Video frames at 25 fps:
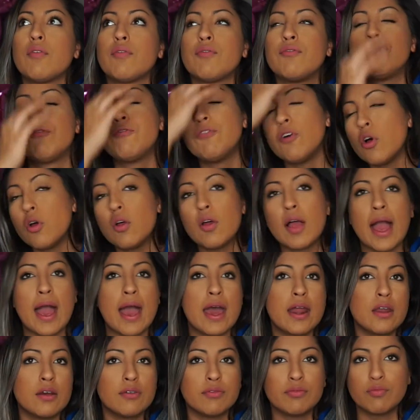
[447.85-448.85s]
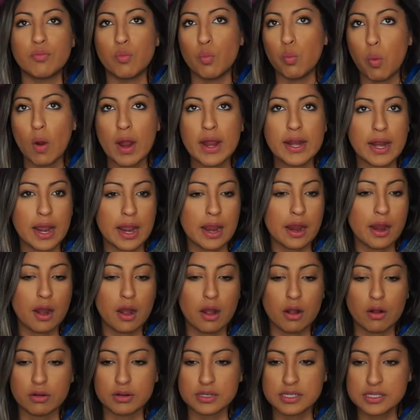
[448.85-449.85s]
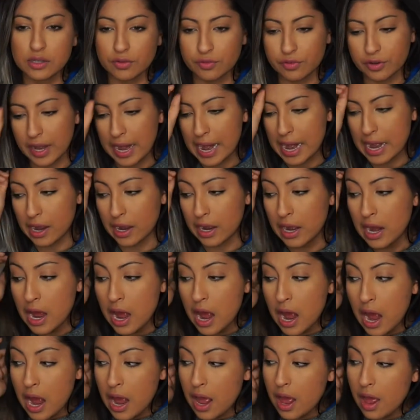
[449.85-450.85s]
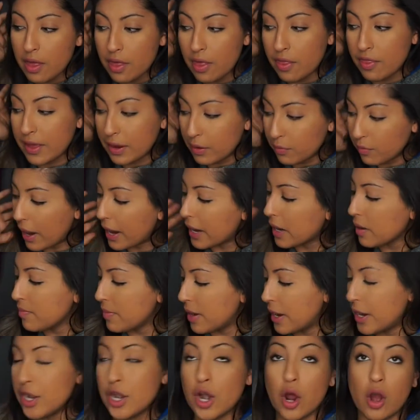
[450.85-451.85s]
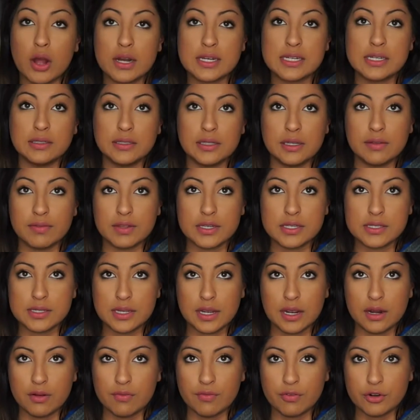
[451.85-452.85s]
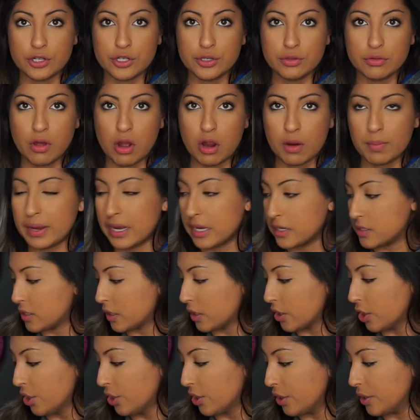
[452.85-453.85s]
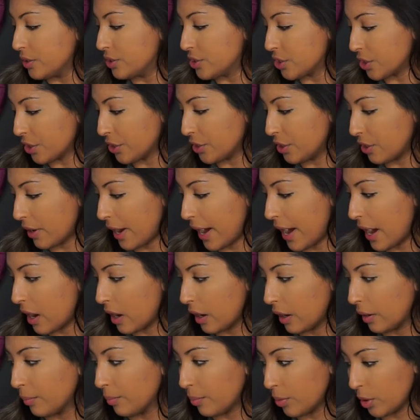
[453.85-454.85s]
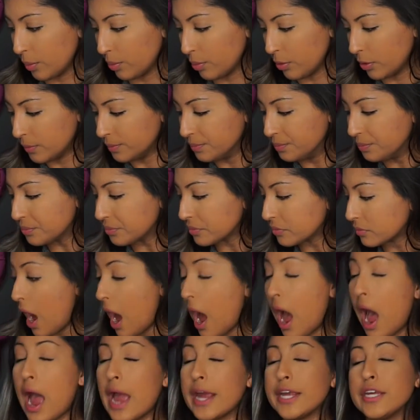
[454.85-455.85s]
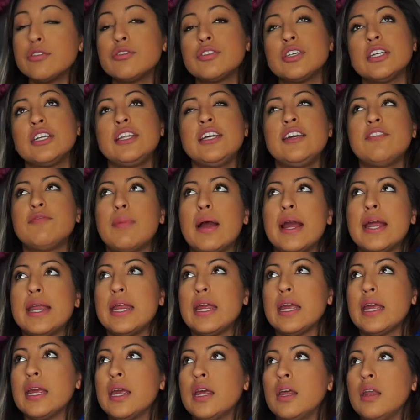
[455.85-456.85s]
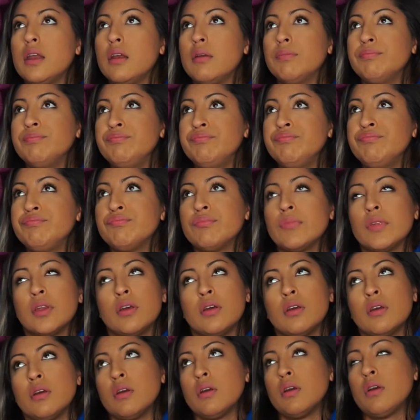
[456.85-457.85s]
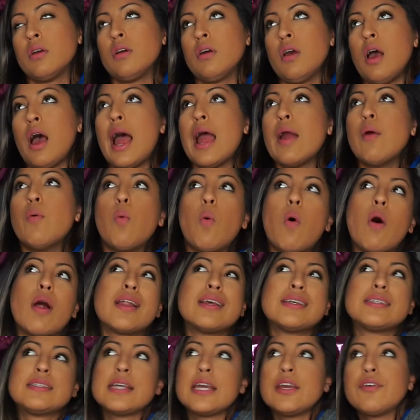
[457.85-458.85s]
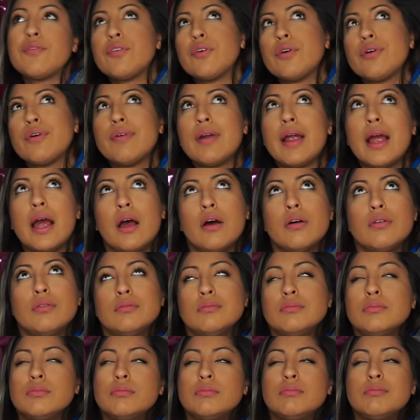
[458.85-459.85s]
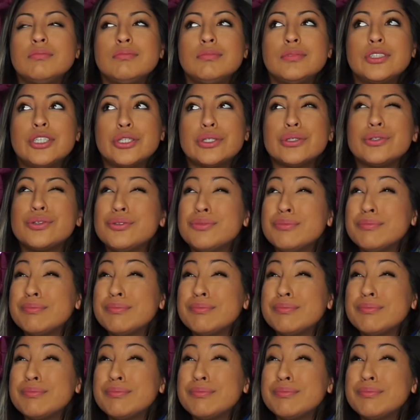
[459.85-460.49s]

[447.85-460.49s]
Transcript: a full head of white hair or silver hair, they recommend not to leave this in for too long because it could turn your hair purple. I usually leave mine in, I want to say for around 2